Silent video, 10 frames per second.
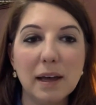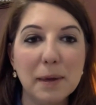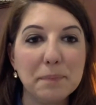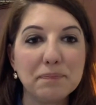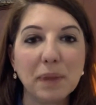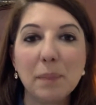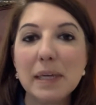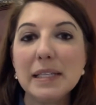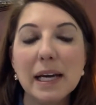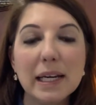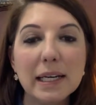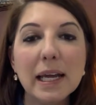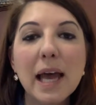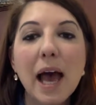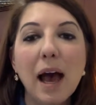Um, um, be done
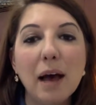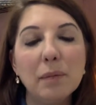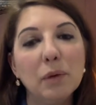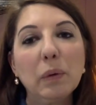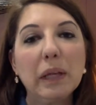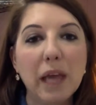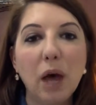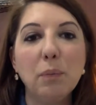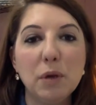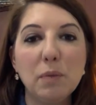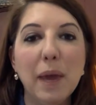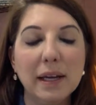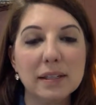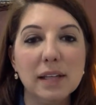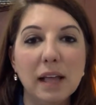um, and really help you
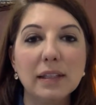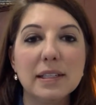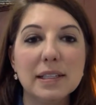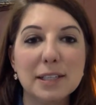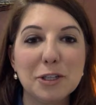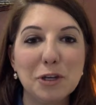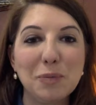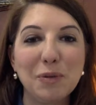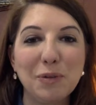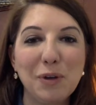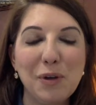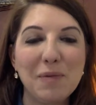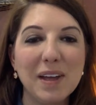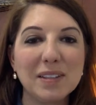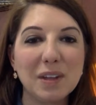make a solid decision before you
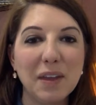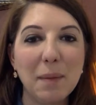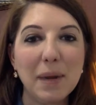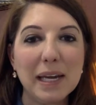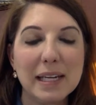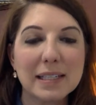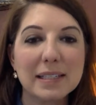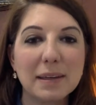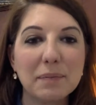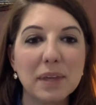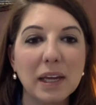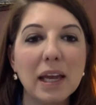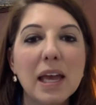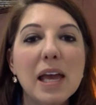invest all that money into something.